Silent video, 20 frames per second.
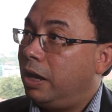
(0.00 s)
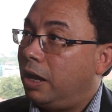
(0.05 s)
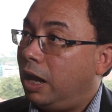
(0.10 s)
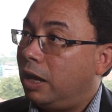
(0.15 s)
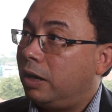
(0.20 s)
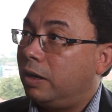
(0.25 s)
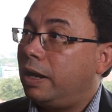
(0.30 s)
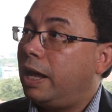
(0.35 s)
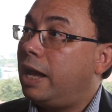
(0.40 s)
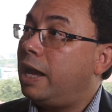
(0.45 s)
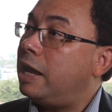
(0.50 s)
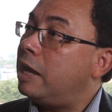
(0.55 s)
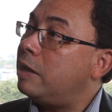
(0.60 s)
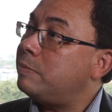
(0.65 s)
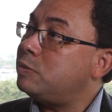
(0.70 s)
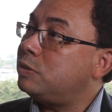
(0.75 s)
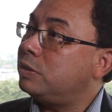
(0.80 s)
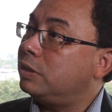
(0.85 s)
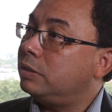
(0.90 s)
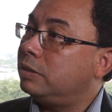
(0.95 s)
our
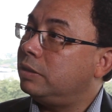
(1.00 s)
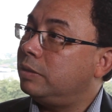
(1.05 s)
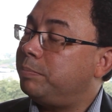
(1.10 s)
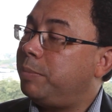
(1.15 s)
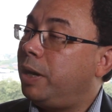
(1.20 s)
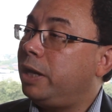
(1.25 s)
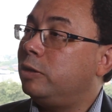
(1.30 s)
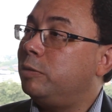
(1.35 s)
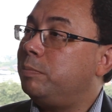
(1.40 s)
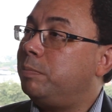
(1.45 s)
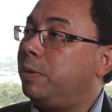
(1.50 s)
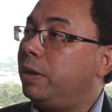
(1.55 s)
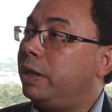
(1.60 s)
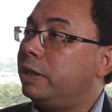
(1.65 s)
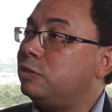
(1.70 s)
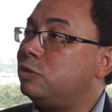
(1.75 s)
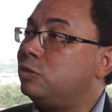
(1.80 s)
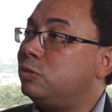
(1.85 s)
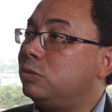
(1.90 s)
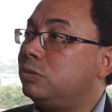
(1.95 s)
labs and pilot
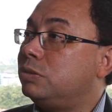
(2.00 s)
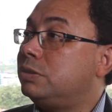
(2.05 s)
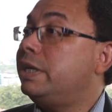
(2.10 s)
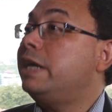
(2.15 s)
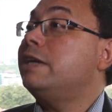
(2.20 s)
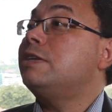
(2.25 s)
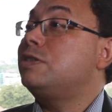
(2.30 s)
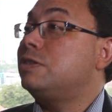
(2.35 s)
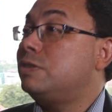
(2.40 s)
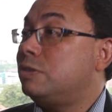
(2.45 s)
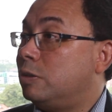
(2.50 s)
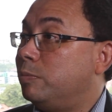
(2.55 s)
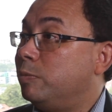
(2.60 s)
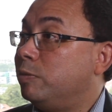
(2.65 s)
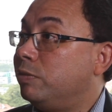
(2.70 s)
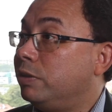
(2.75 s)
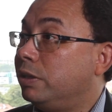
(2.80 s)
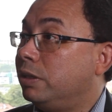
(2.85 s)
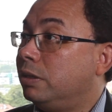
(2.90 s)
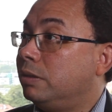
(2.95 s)
plants to test some
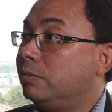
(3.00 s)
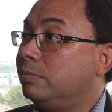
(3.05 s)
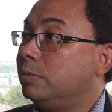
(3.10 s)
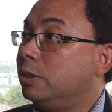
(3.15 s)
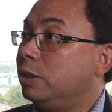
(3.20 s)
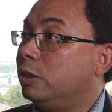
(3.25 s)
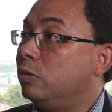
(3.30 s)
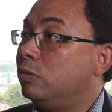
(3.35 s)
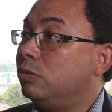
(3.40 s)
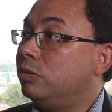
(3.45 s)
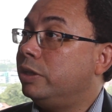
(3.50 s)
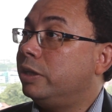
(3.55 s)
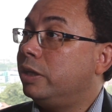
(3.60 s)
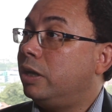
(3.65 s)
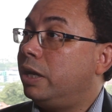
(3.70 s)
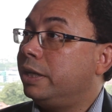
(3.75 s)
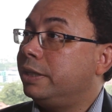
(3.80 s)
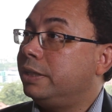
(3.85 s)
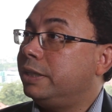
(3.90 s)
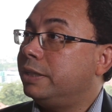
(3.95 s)
of the you know their
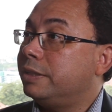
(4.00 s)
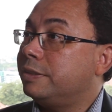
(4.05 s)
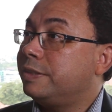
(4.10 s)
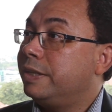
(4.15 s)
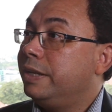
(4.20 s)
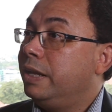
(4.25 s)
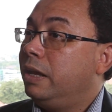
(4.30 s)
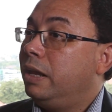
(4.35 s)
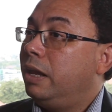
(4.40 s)
ideas